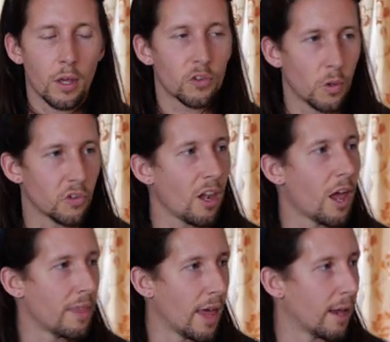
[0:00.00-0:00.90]
So it's
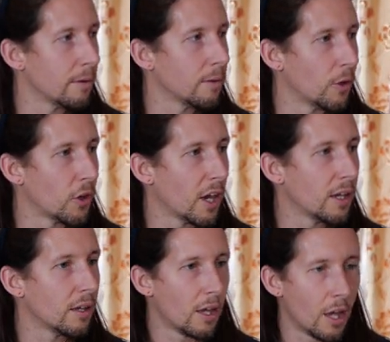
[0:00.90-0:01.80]
like that,
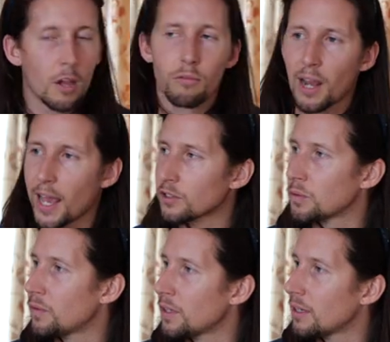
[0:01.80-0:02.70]
okay? Relax
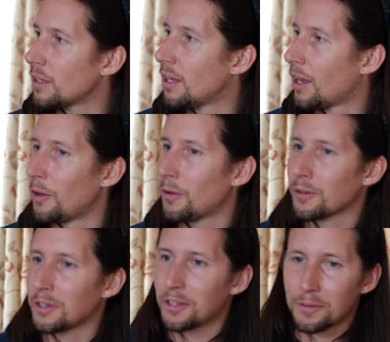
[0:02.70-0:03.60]
with it. I'm not
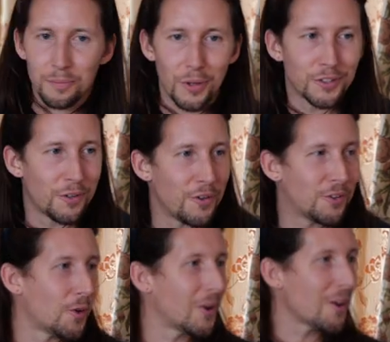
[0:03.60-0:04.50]
gonna punish you
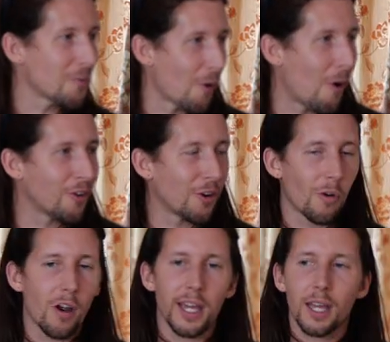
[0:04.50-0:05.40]
doing it wrong, all
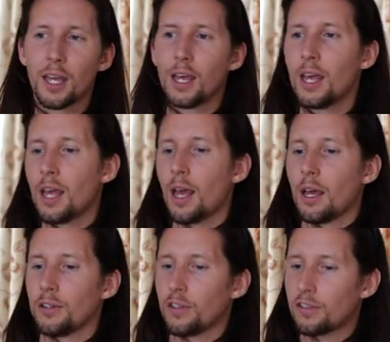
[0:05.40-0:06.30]
right?
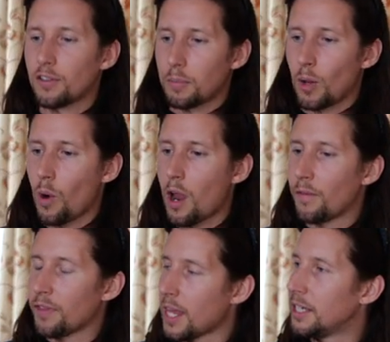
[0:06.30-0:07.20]
Just be aware
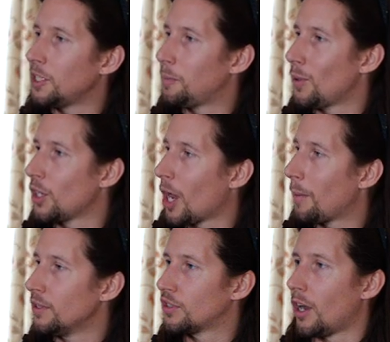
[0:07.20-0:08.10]
of the energy building
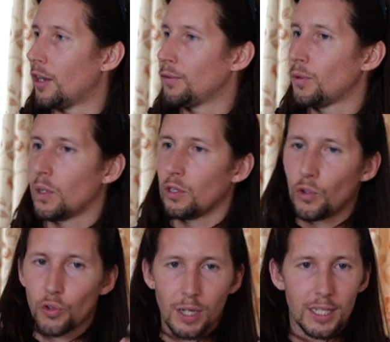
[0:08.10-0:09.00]
up inside of you and
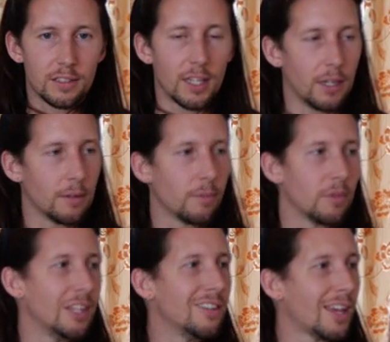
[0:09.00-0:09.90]
use your intent.
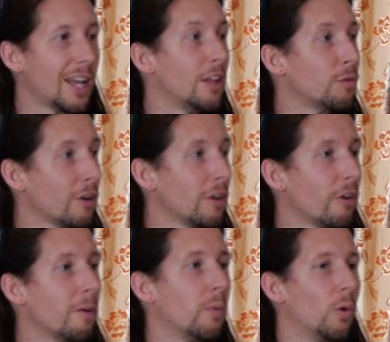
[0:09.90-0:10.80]
The intent is very,
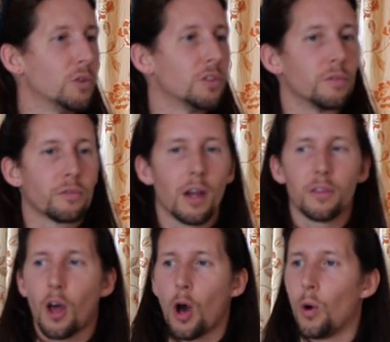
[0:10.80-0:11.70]
very important throughout
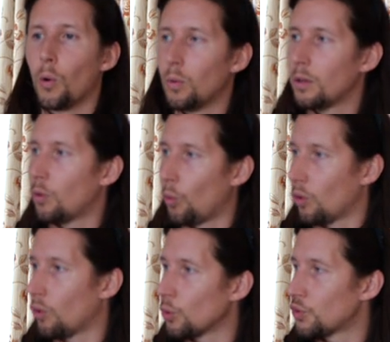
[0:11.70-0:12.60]
the whole,
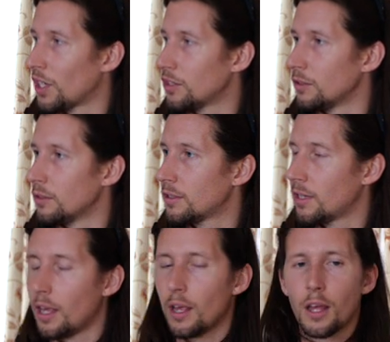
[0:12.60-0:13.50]
all your sessions.
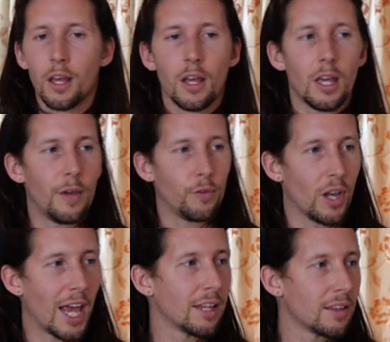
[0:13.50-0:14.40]
If you're
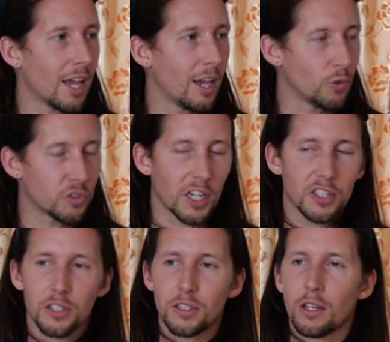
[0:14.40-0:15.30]
laying there in your
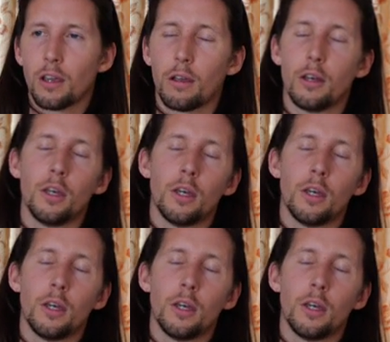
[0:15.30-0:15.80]
session and you go,